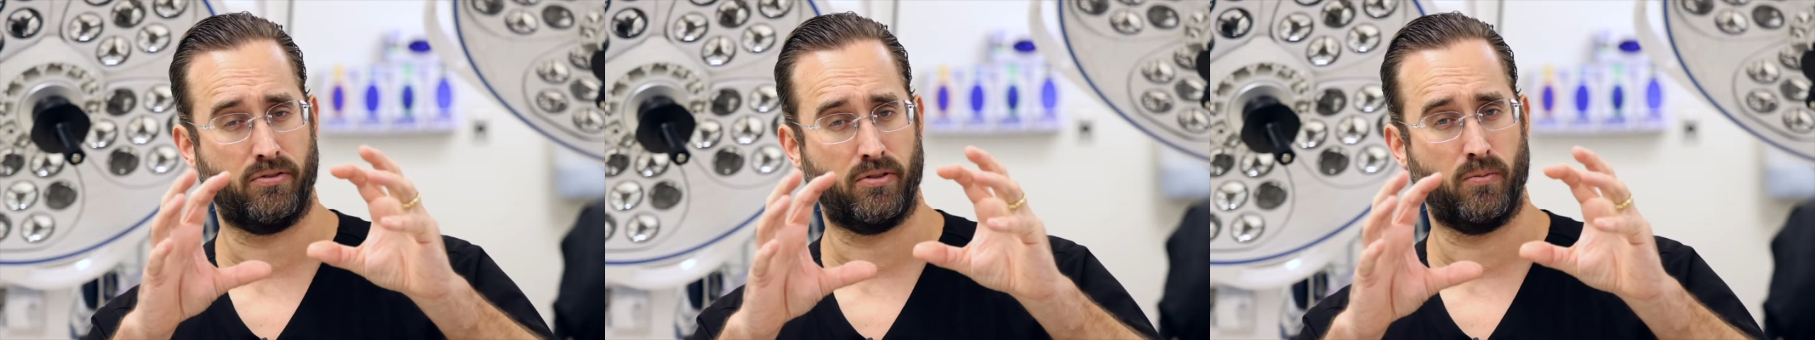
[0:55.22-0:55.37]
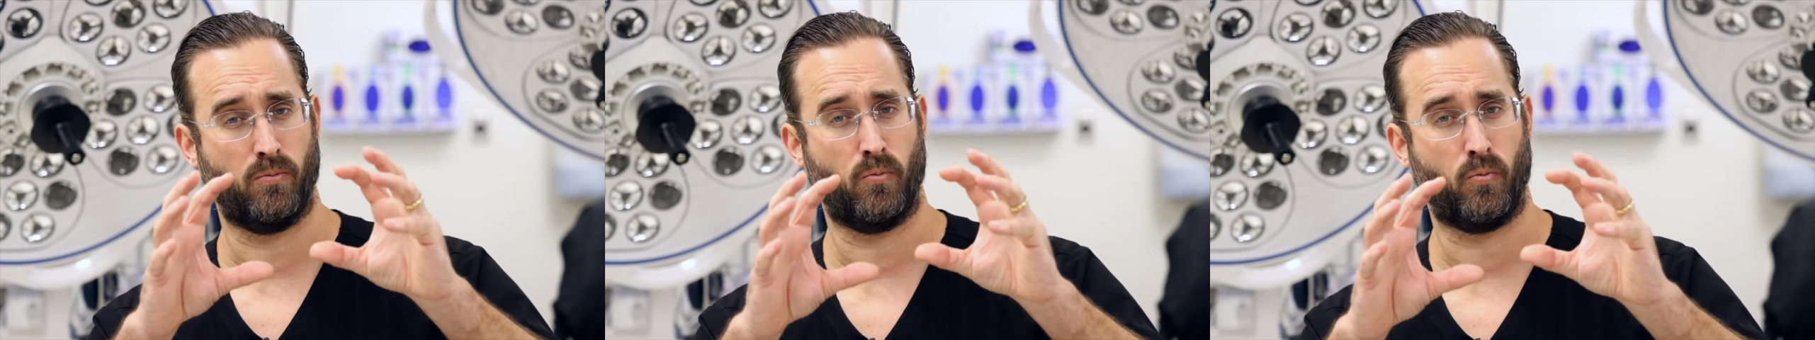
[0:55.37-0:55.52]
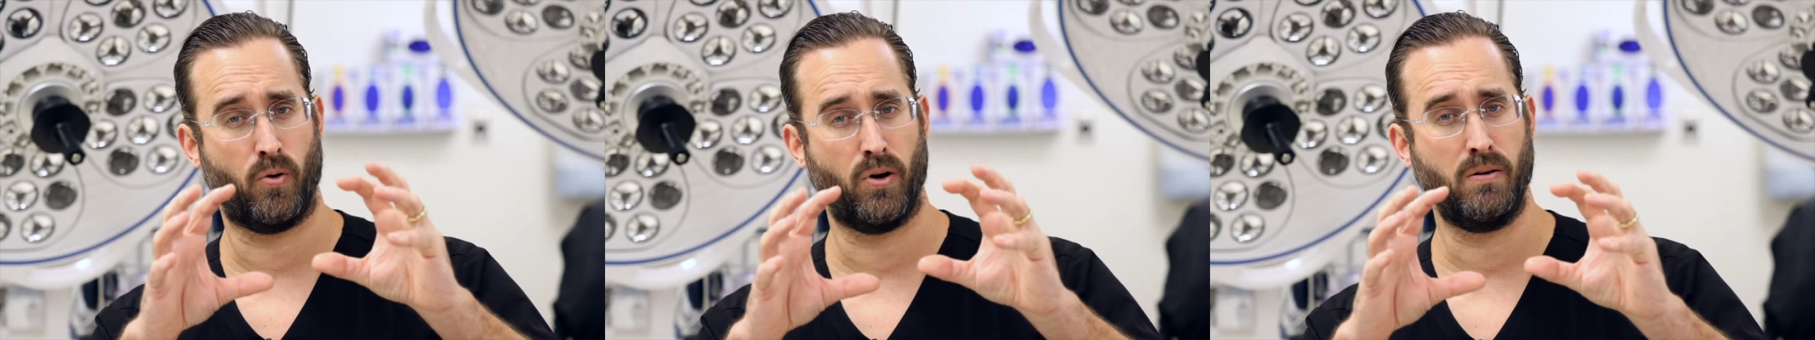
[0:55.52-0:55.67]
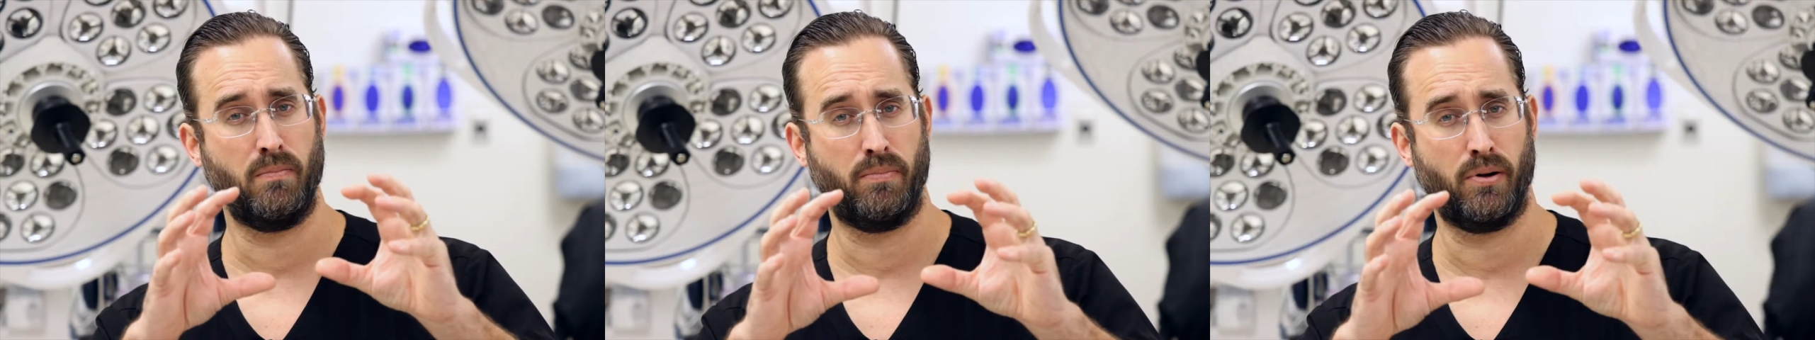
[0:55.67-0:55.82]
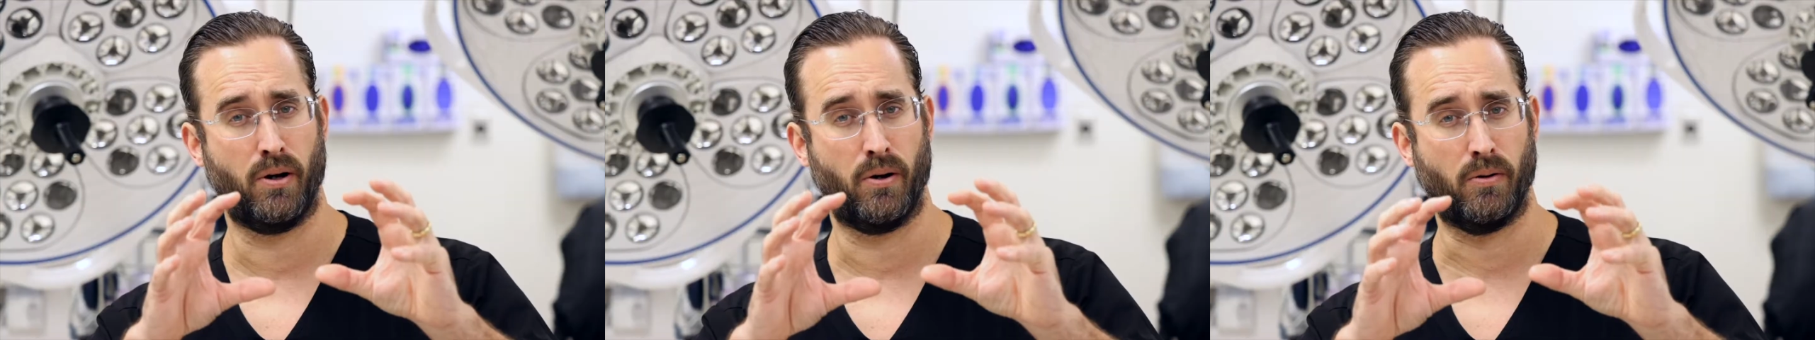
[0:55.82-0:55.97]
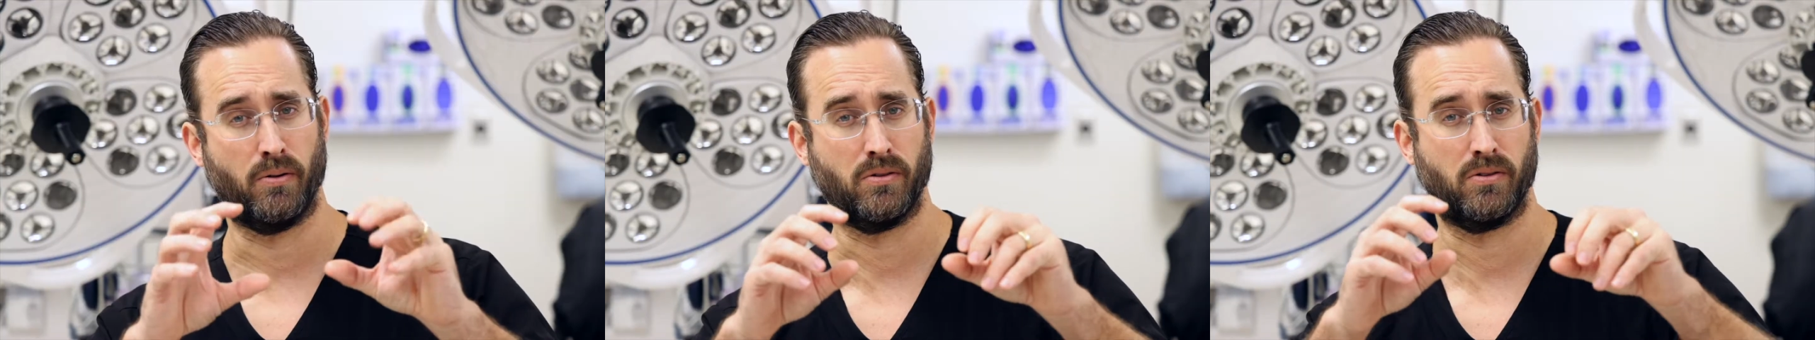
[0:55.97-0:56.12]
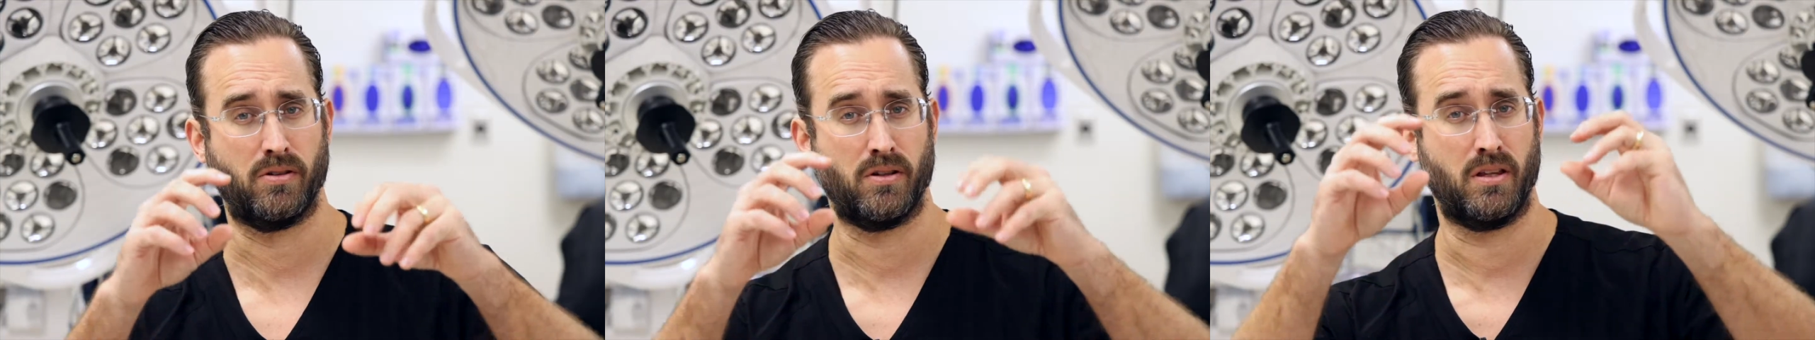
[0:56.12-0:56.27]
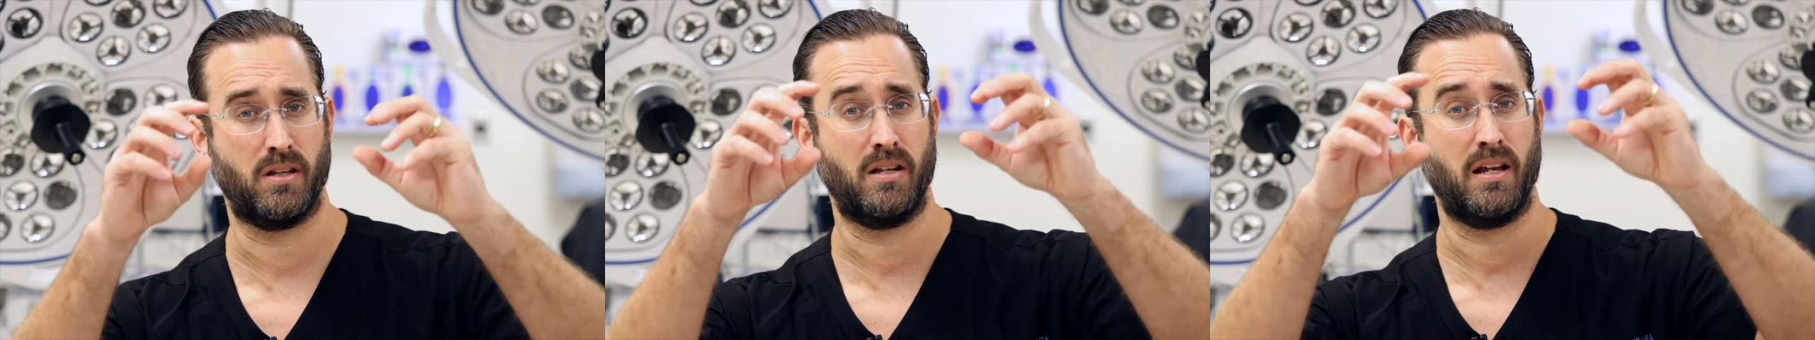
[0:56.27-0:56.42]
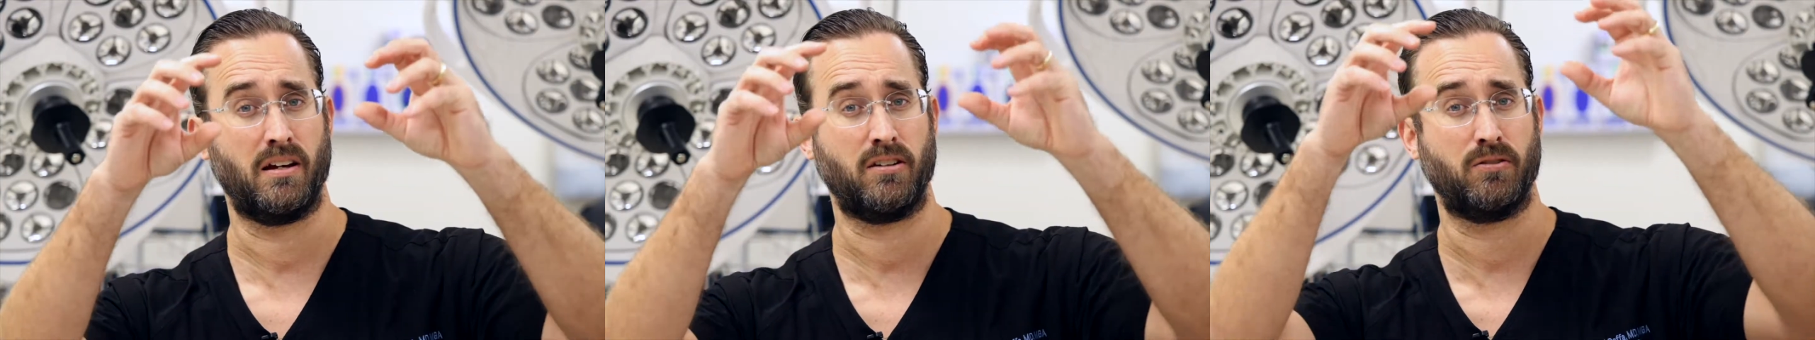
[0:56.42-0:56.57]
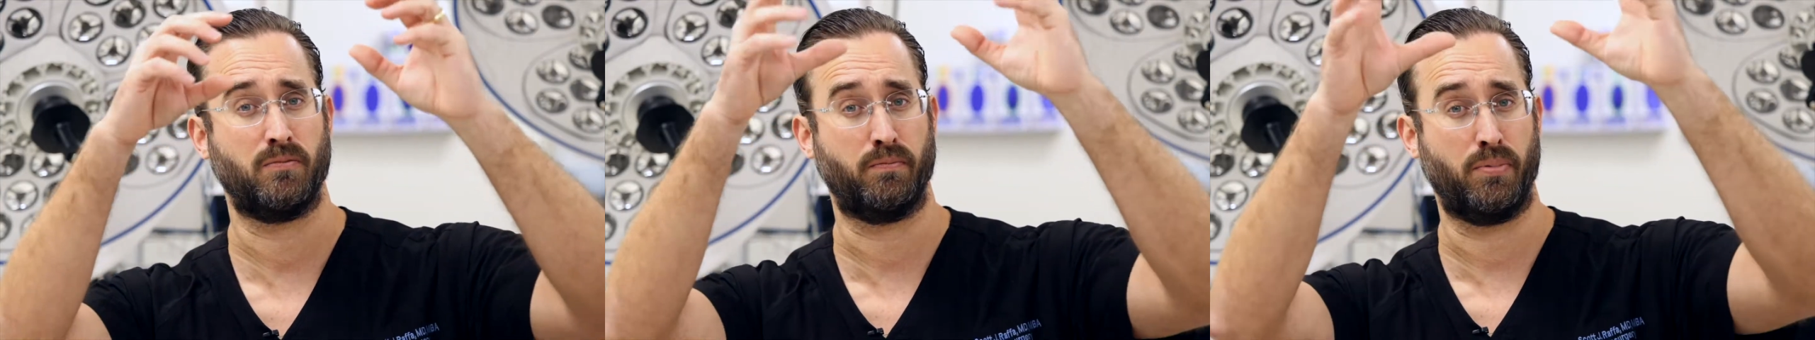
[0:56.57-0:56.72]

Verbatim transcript: from one bone to the next